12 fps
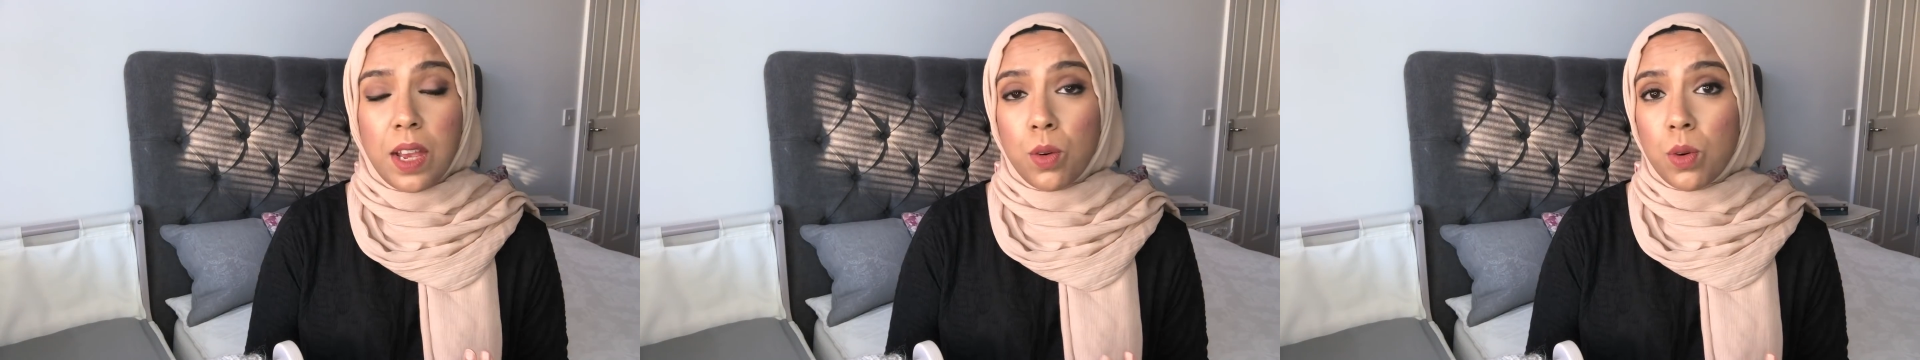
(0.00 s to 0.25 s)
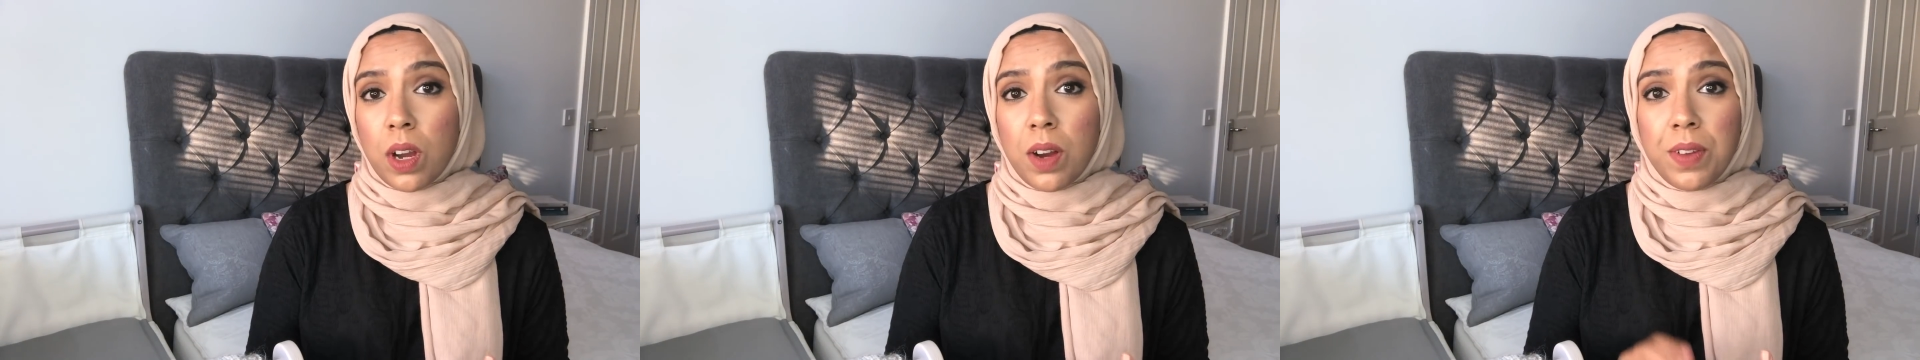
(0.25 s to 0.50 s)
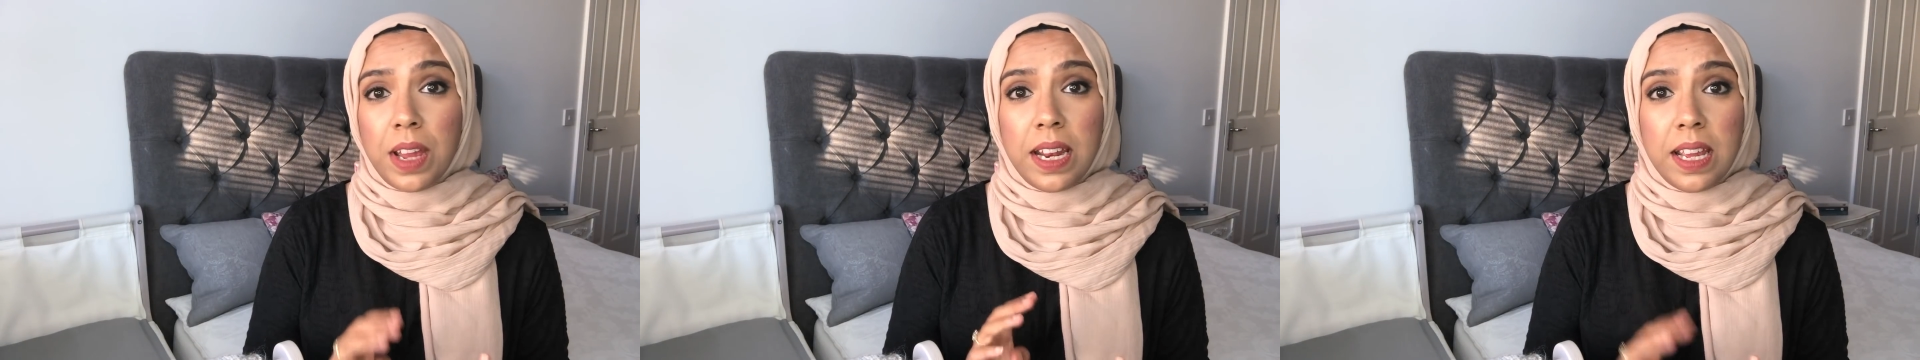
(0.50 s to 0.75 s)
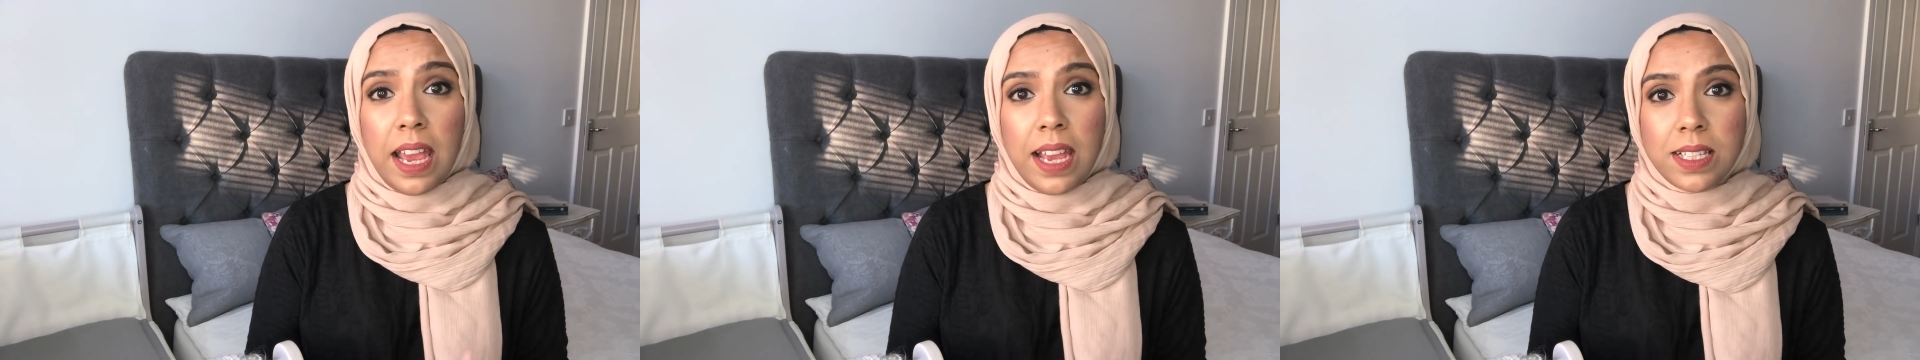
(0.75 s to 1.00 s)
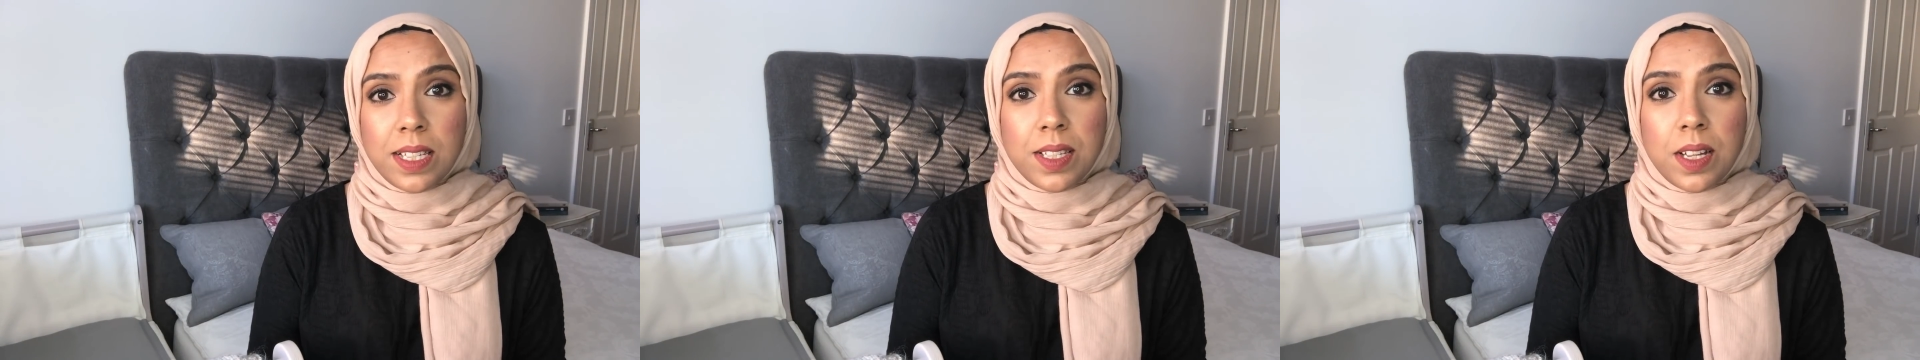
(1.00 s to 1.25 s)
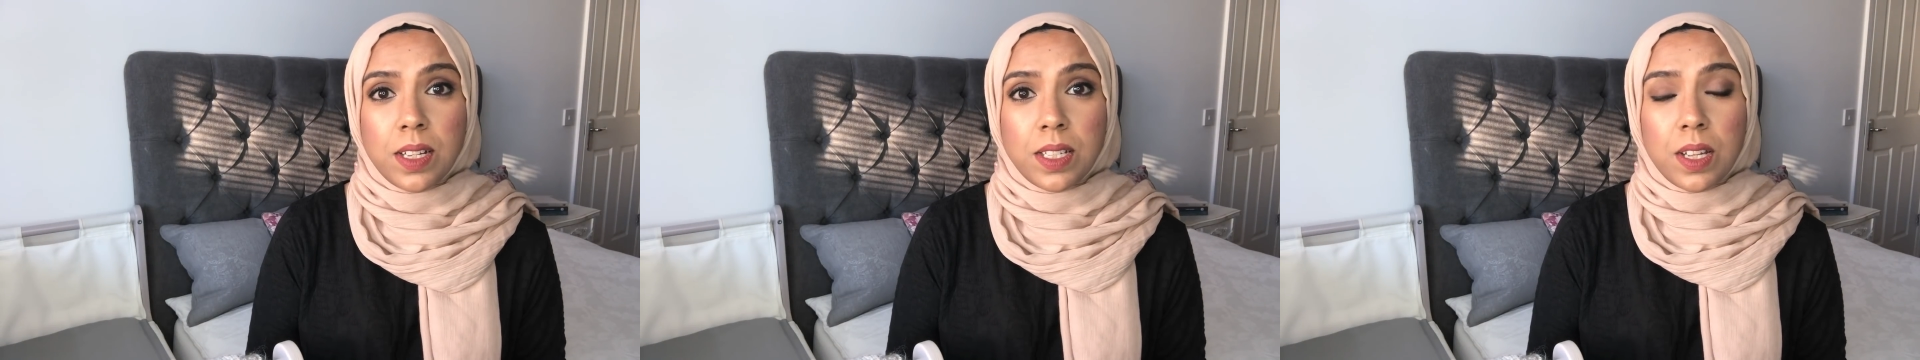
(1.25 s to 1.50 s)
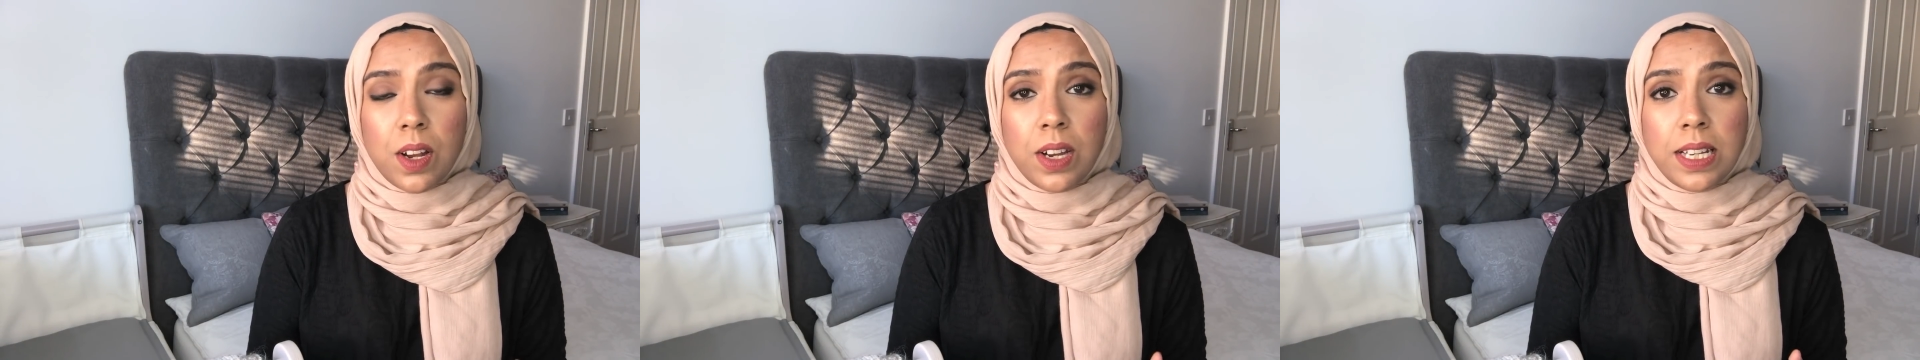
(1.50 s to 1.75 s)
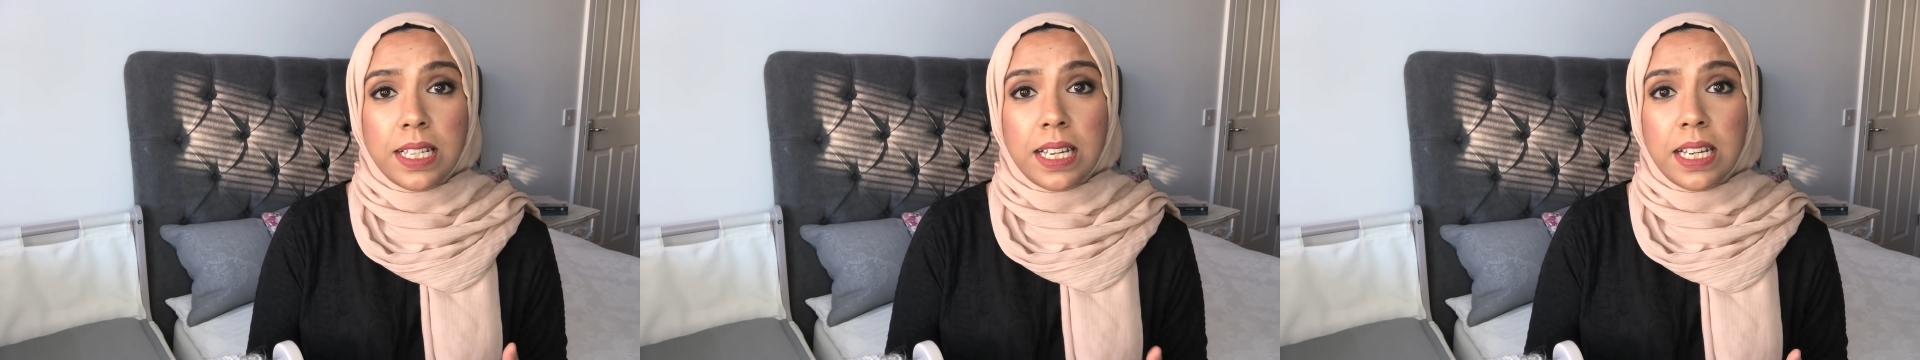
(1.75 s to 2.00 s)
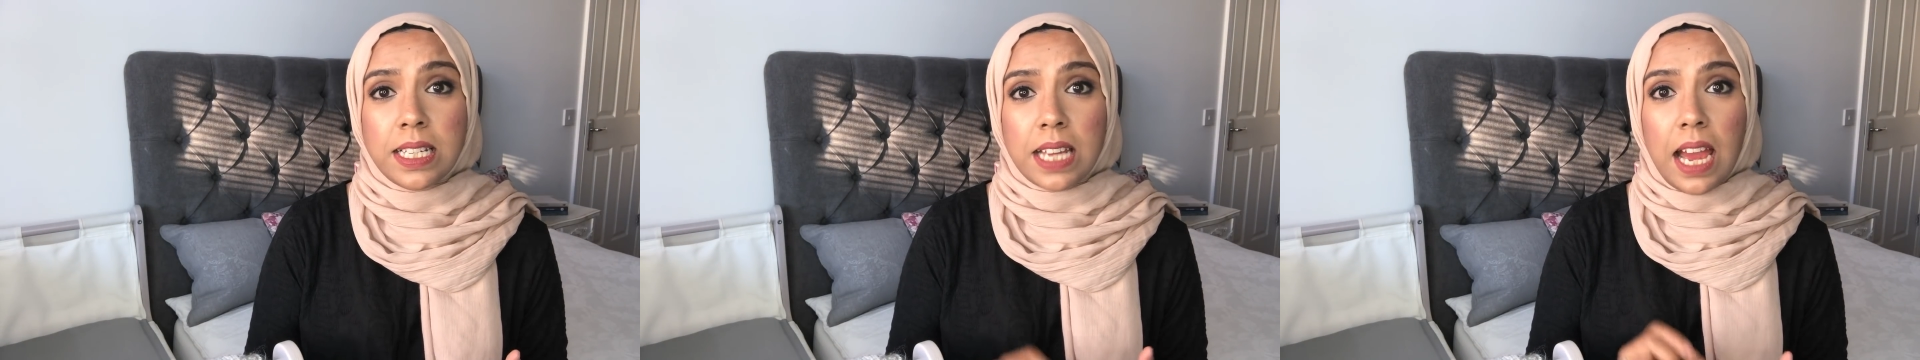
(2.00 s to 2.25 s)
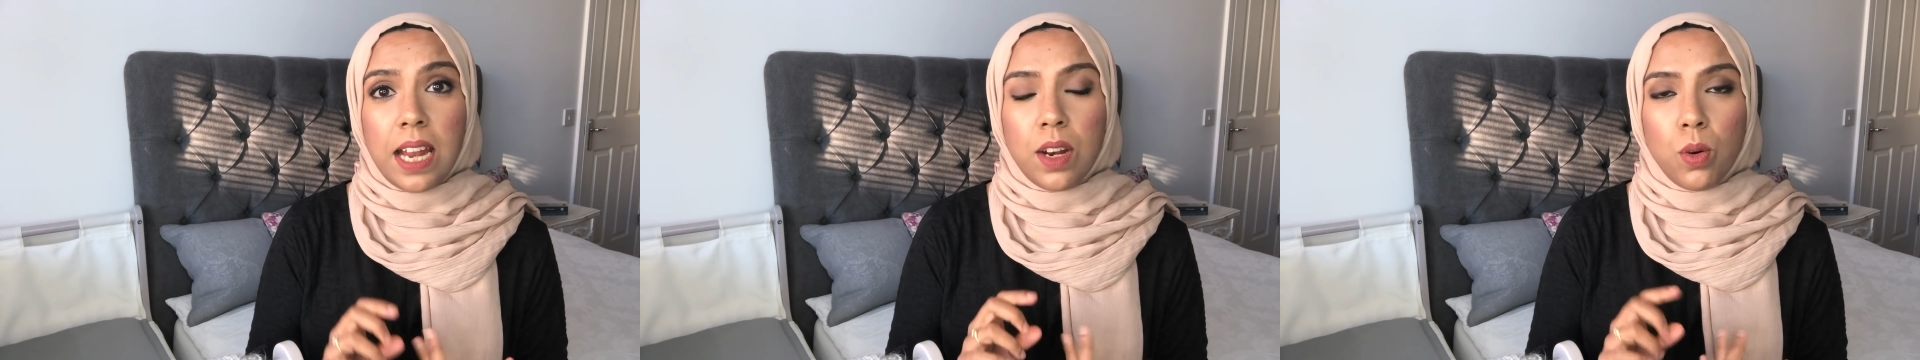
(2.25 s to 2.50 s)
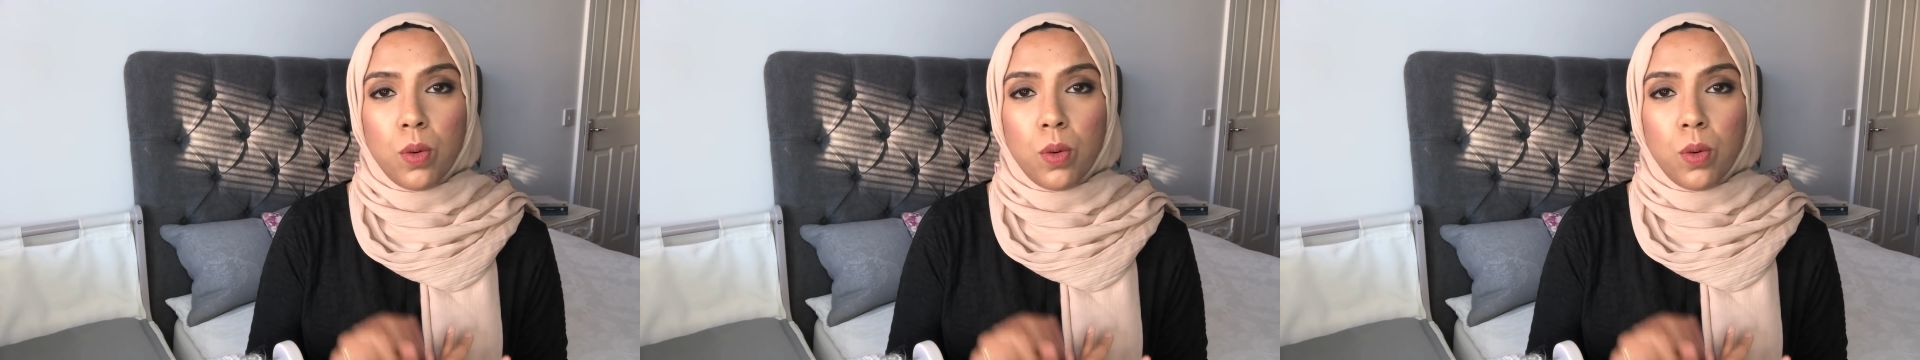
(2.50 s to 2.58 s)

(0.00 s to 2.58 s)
It will cover any exercise I did and